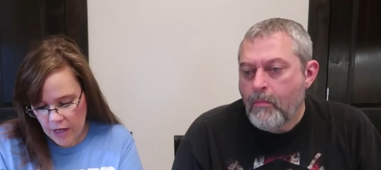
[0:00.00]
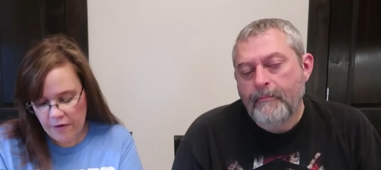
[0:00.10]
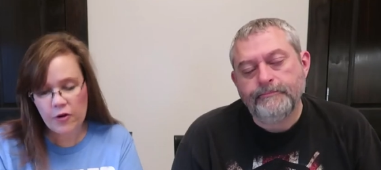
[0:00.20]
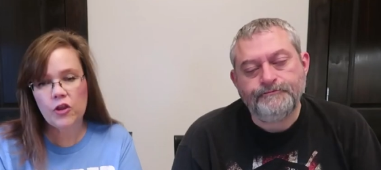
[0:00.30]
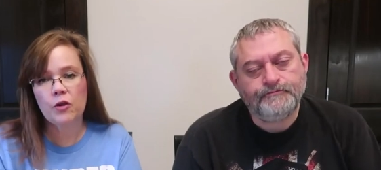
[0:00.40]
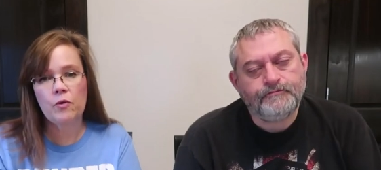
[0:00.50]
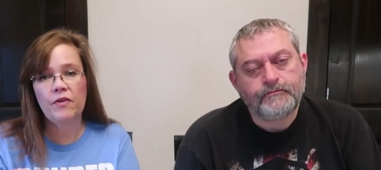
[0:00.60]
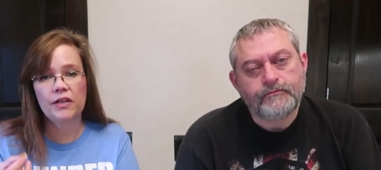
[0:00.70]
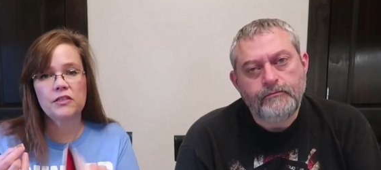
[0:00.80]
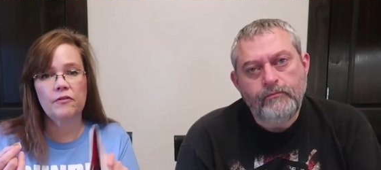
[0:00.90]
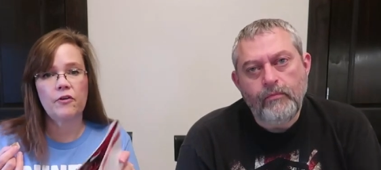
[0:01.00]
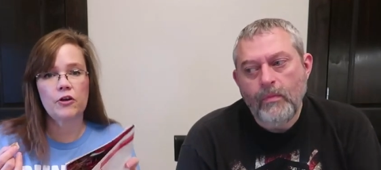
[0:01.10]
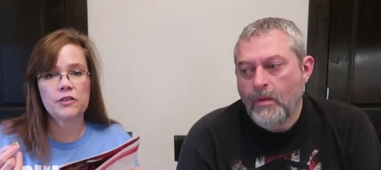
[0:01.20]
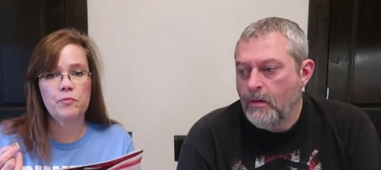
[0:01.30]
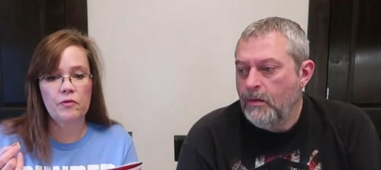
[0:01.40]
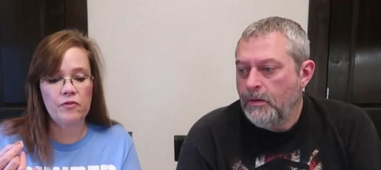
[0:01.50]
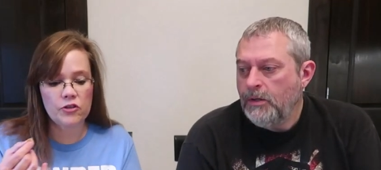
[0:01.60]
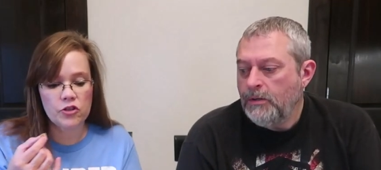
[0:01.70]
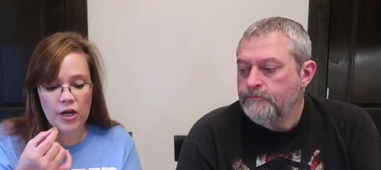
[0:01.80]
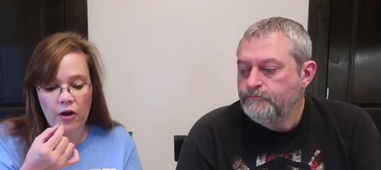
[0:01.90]
Speaker 1: everything we've had so far has been
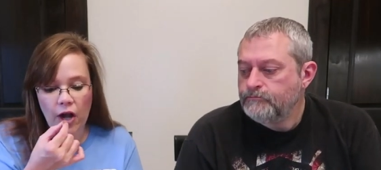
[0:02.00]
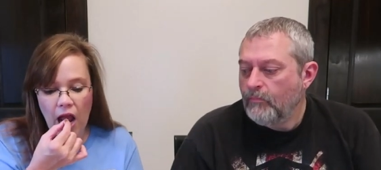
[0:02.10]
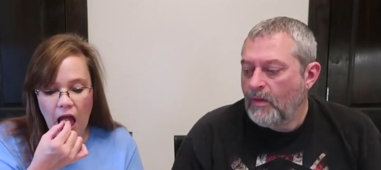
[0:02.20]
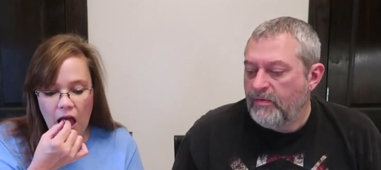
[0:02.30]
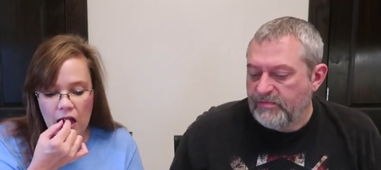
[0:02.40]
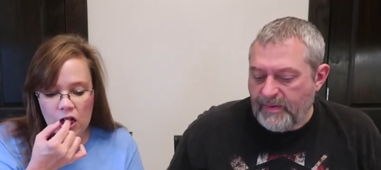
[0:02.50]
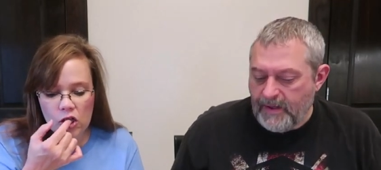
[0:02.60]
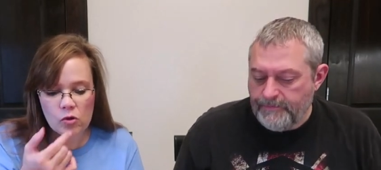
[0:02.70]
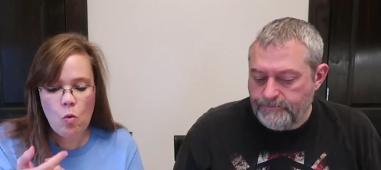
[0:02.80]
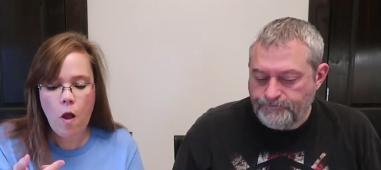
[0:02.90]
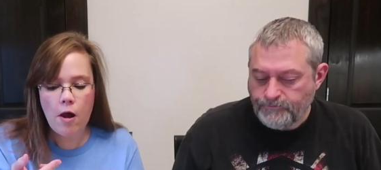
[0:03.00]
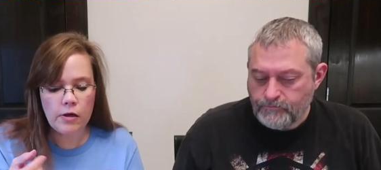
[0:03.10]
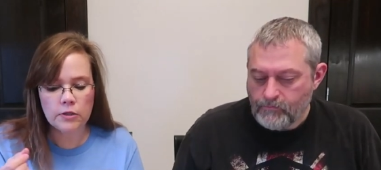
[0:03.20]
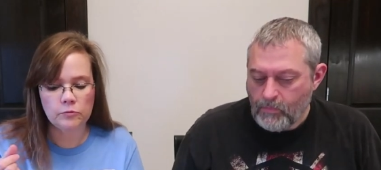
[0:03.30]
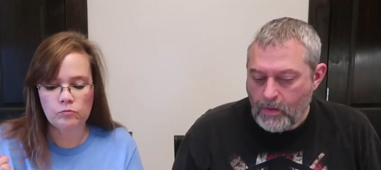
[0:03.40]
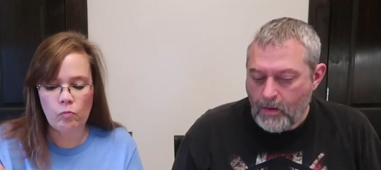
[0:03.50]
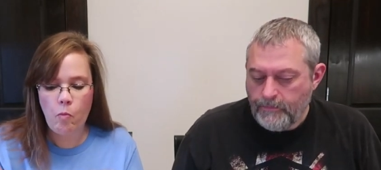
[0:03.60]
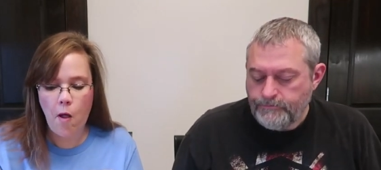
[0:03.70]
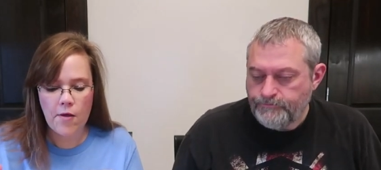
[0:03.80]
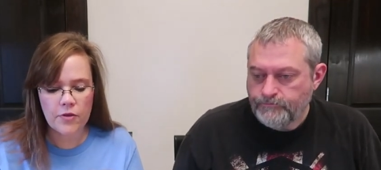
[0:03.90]
vegetarian. That wasn't bad. Uh-uh.
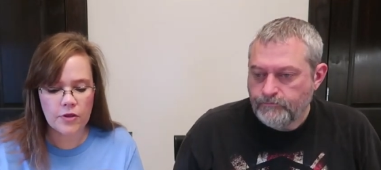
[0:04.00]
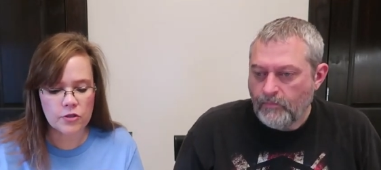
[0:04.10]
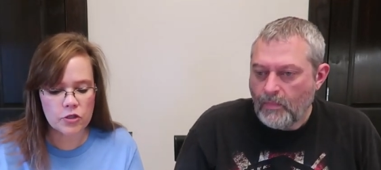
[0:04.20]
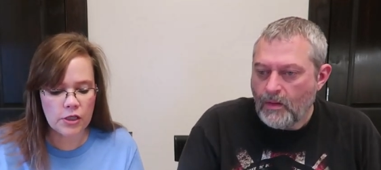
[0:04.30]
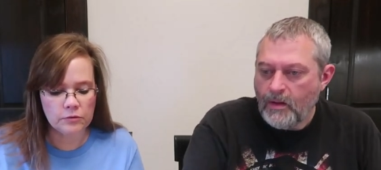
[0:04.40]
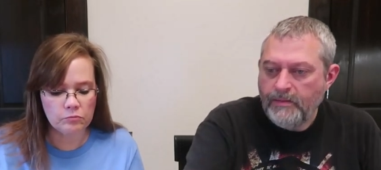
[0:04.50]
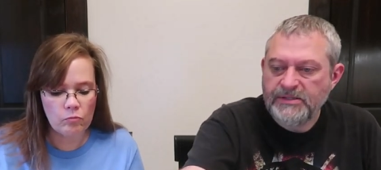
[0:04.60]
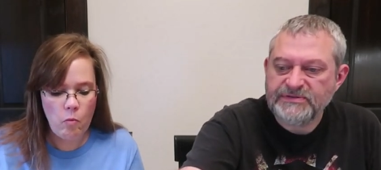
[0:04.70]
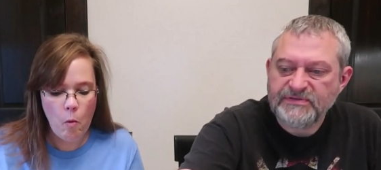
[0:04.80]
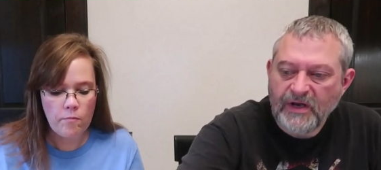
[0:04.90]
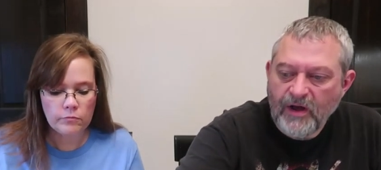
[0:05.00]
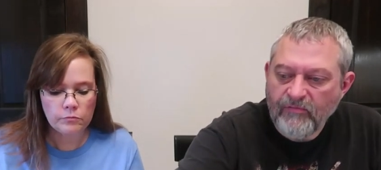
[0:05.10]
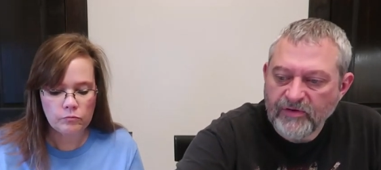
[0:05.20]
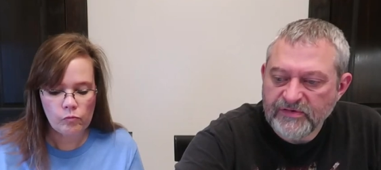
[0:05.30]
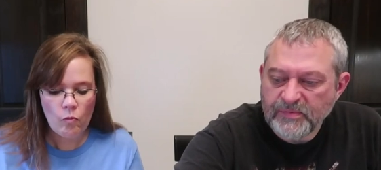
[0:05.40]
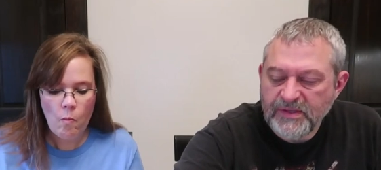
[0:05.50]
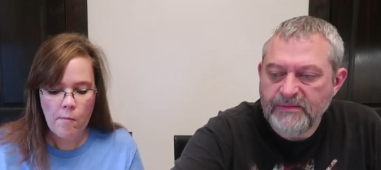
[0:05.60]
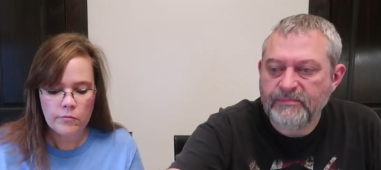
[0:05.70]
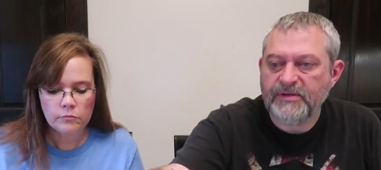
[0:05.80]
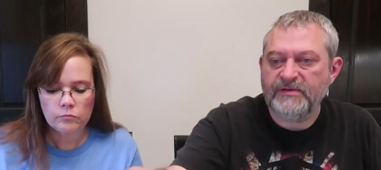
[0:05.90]
I think that's good.
Speaker 2: Well, it's not overly sweet,
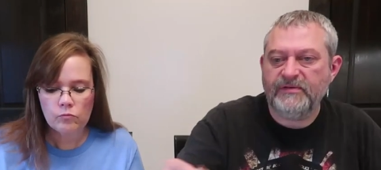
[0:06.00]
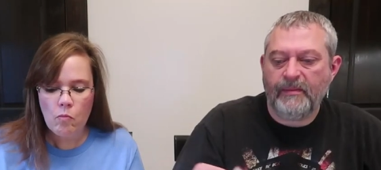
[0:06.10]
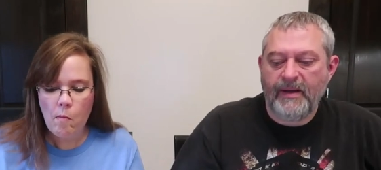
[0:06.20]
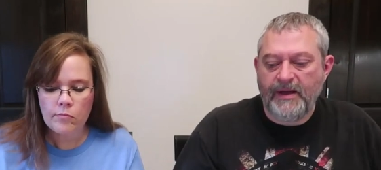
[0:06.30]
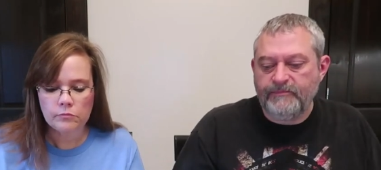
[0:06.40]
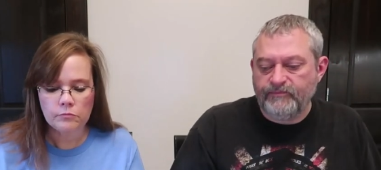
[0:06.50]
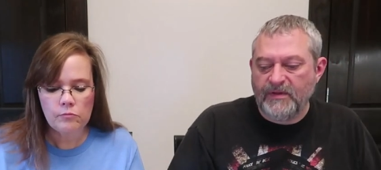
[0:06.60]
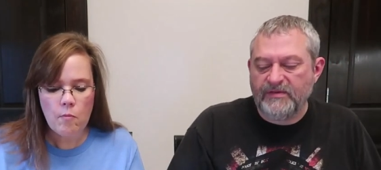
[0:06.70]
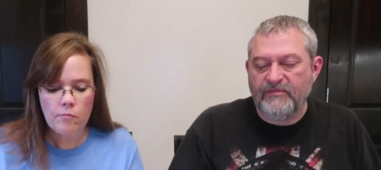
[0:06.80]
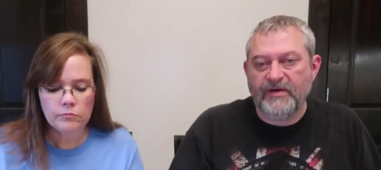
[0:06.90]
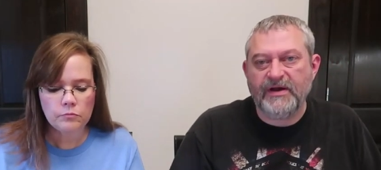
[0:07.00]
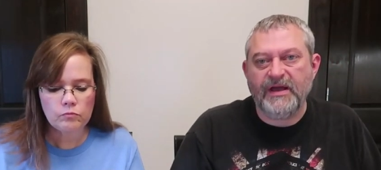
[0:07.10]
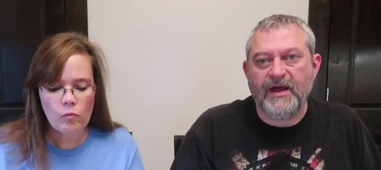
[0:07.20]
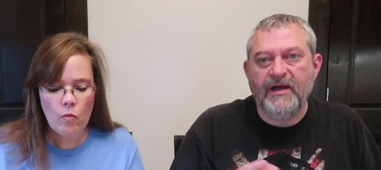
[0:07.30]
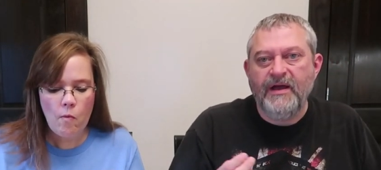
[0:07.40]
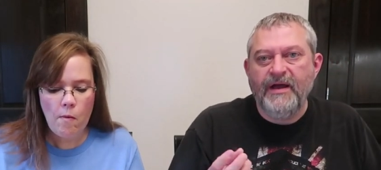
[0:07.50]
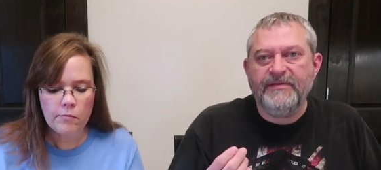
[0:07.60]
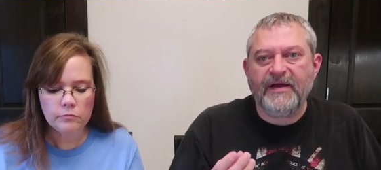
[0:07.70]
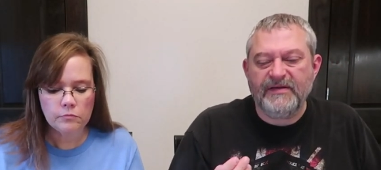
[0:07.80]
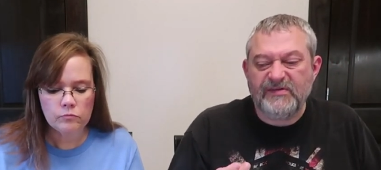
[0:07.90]
but it's not bad. It's very. Uh, It's
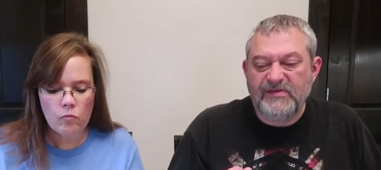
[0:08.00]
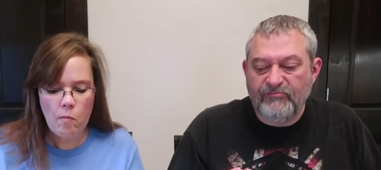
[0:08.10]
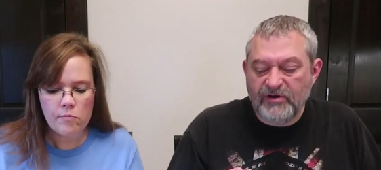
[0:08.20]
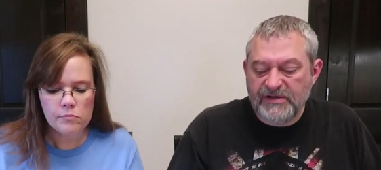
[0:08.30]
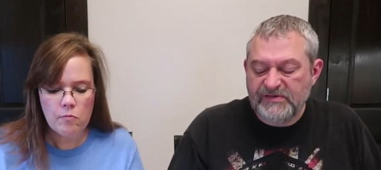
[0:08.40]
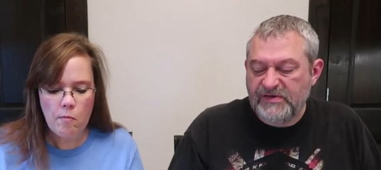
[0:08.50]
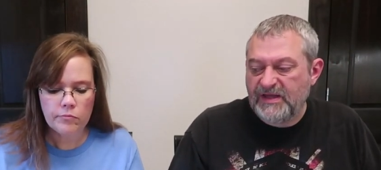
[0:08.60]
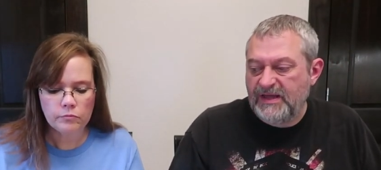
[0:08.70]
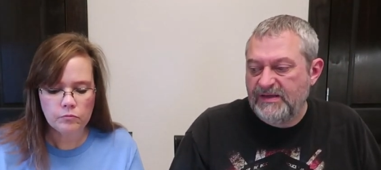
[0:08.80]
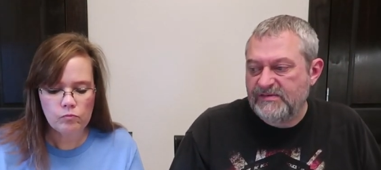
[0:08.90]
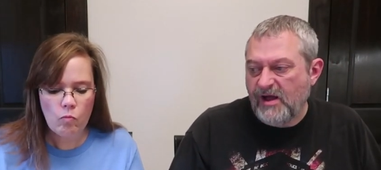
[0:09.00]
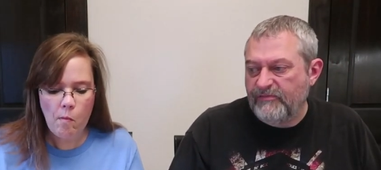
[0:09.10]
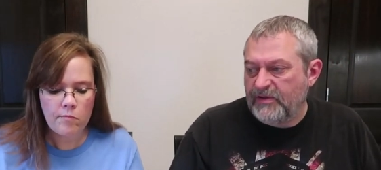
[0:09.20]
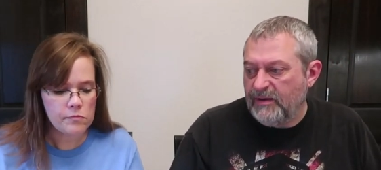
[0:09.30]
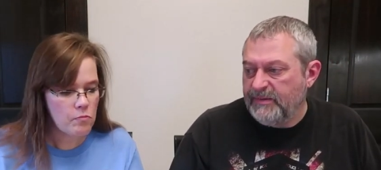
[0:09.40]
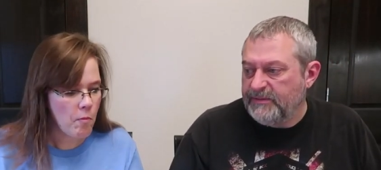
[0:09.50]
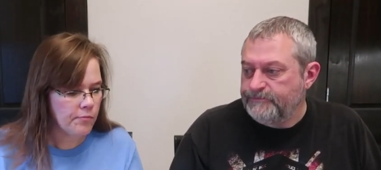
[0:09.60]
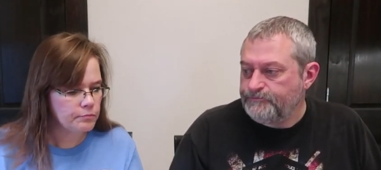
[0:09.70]
like a really sticky, soft
Speaker 1: gummy.